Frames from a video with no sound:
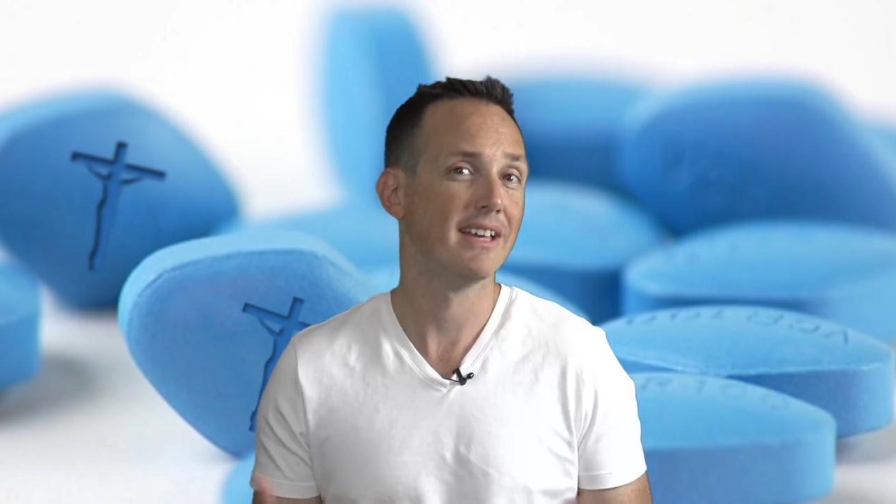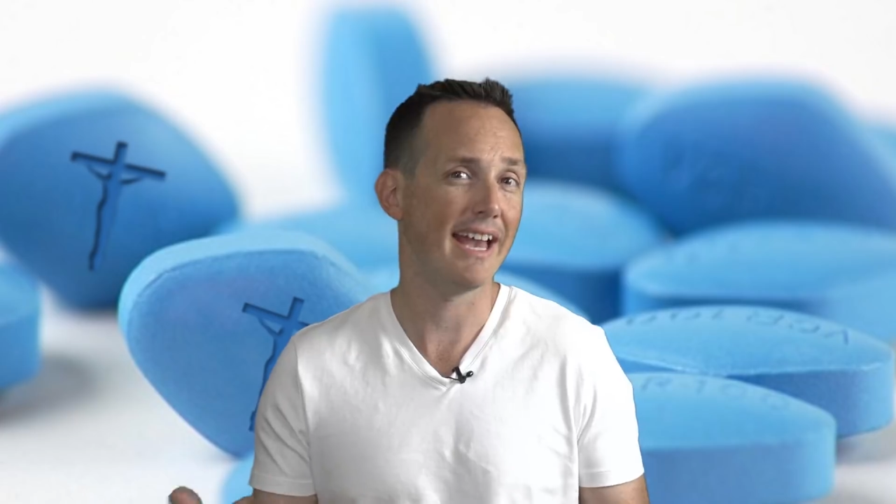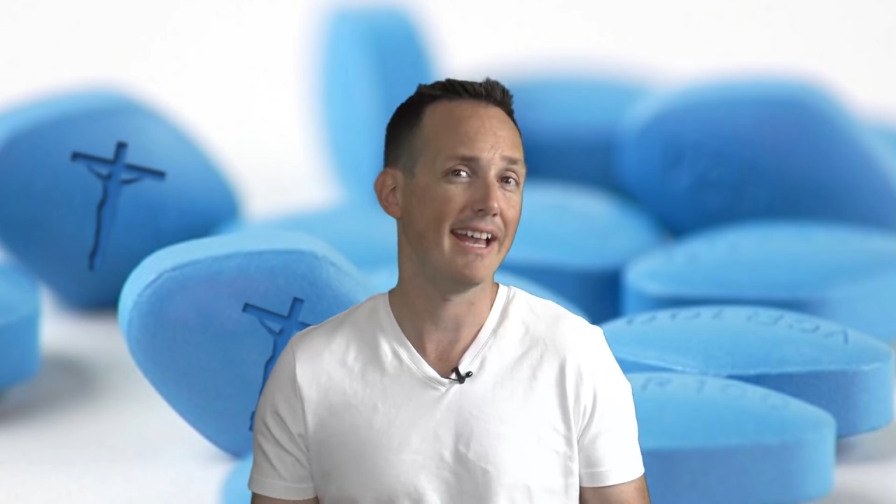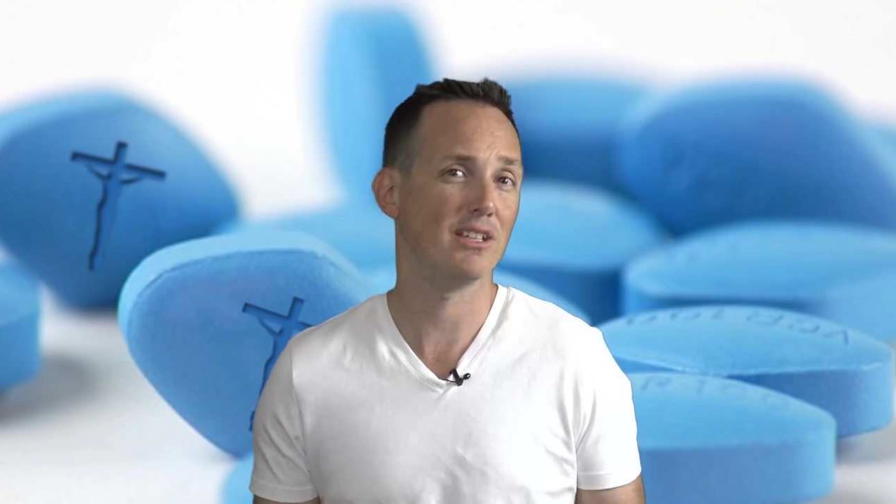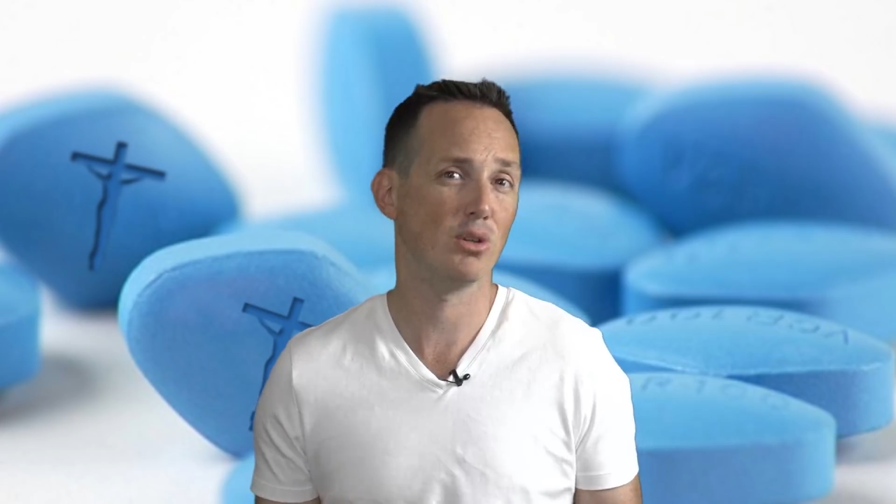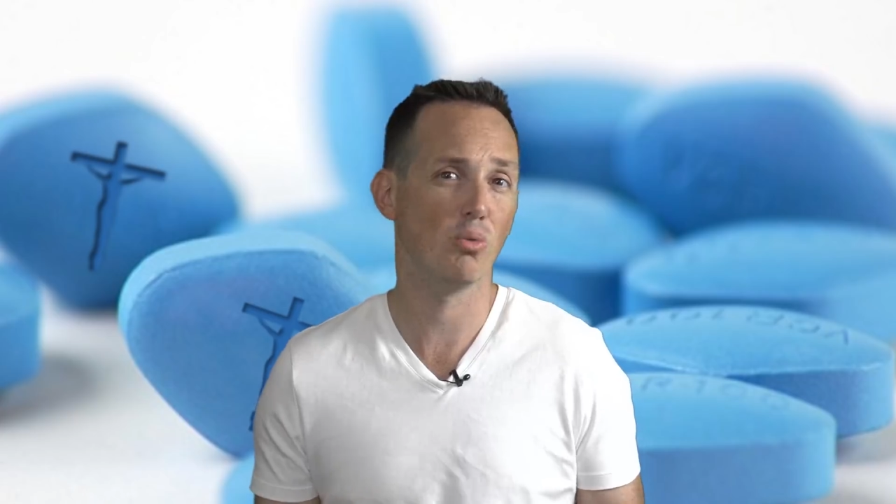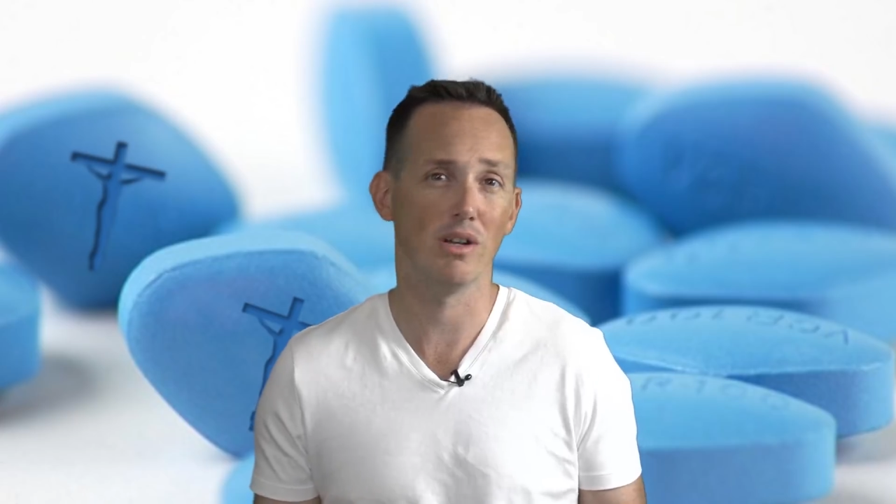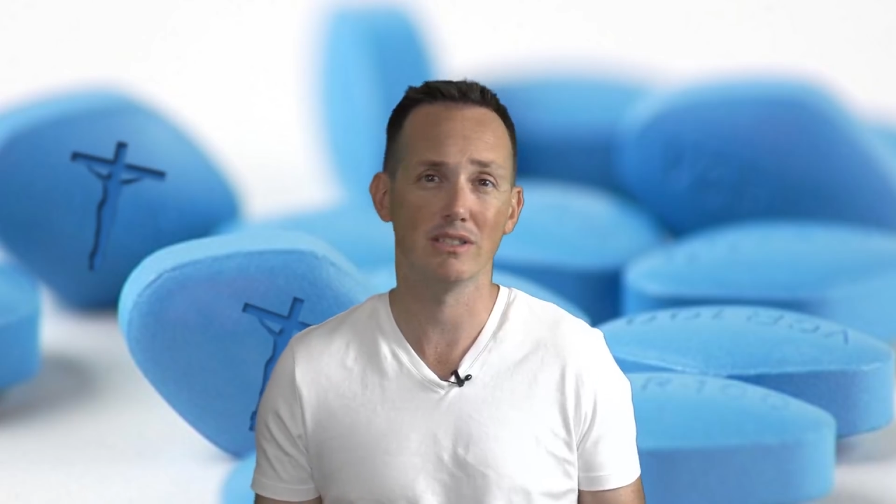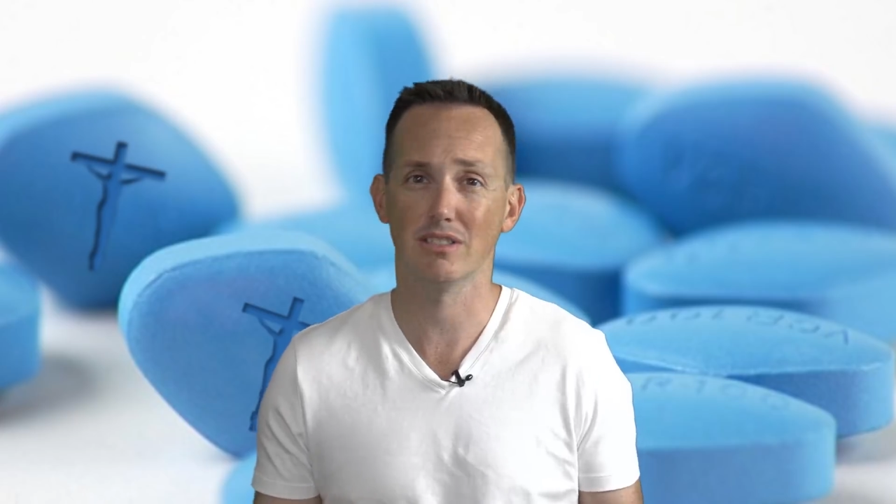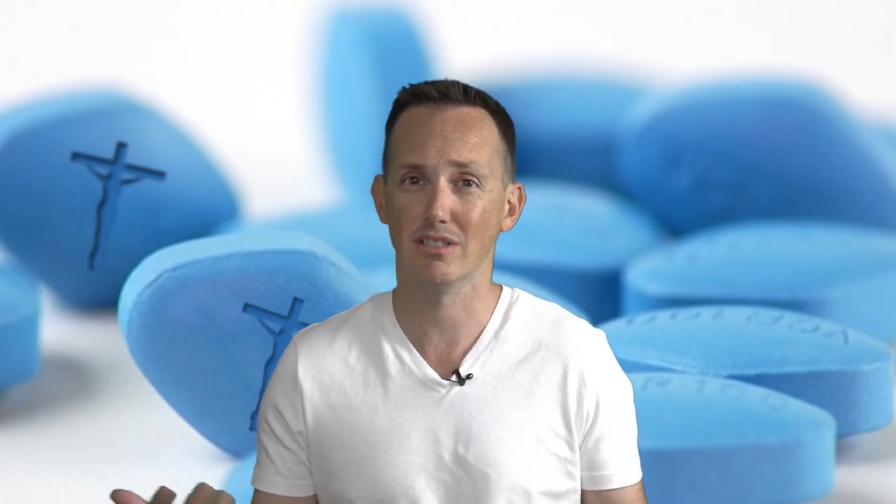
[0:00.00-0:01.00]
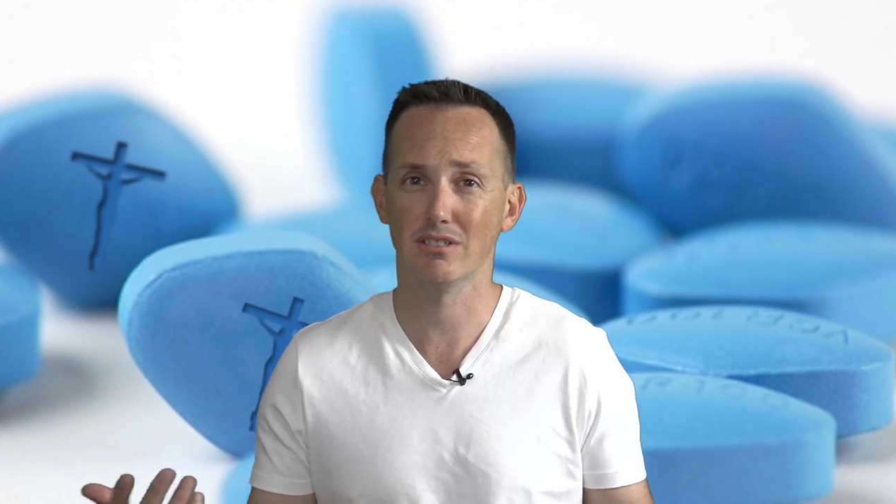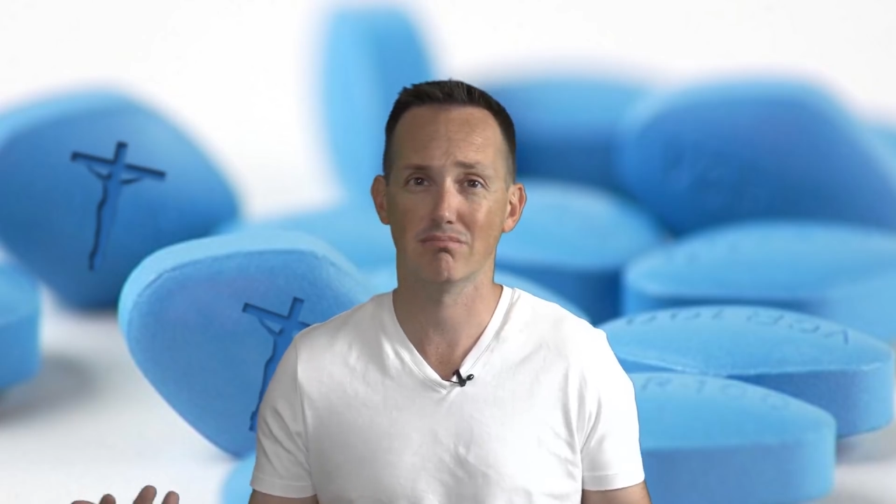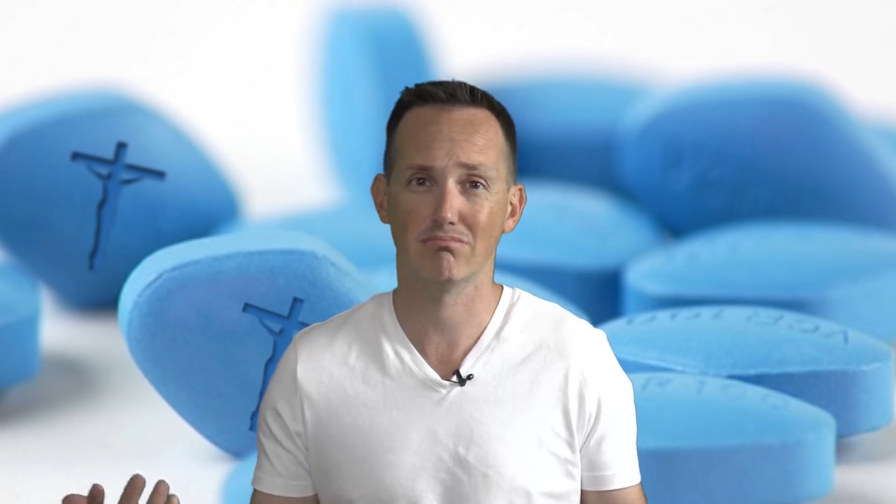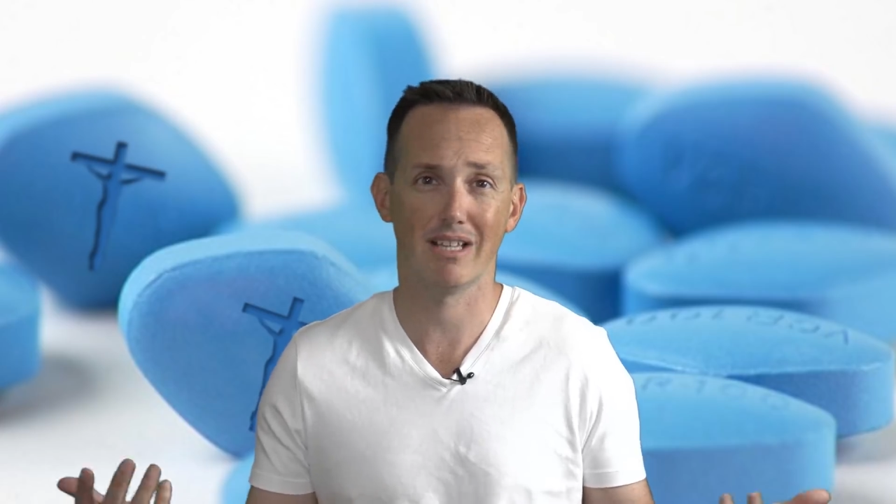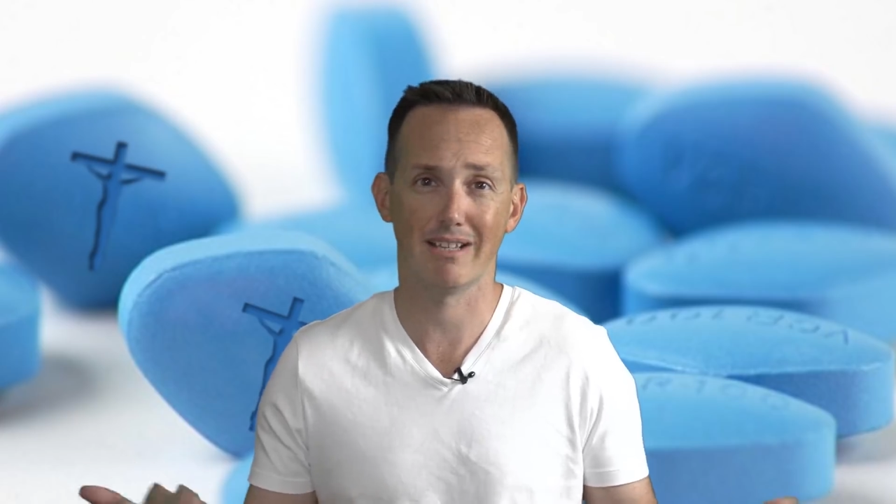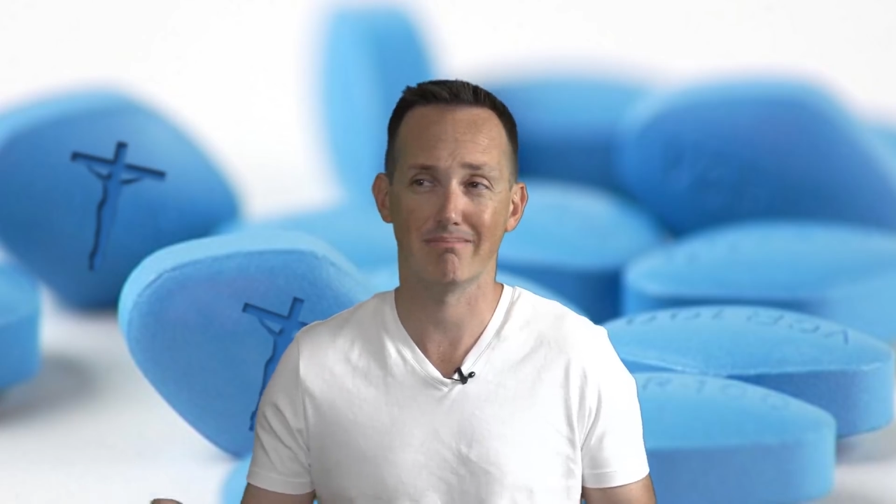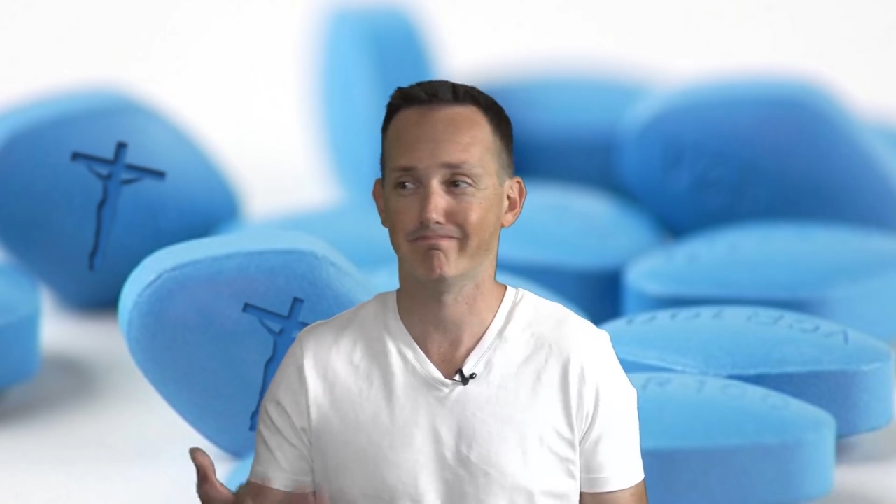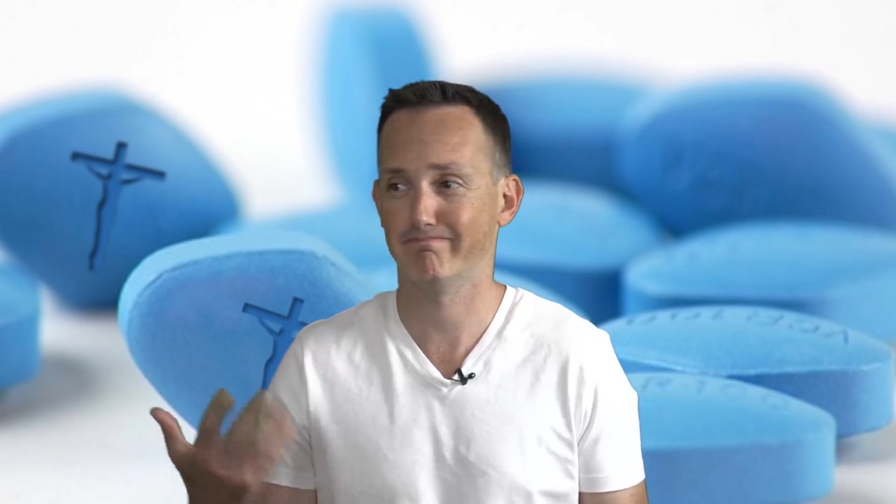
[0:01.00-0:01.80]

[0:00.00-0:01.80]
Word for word: and who wants to like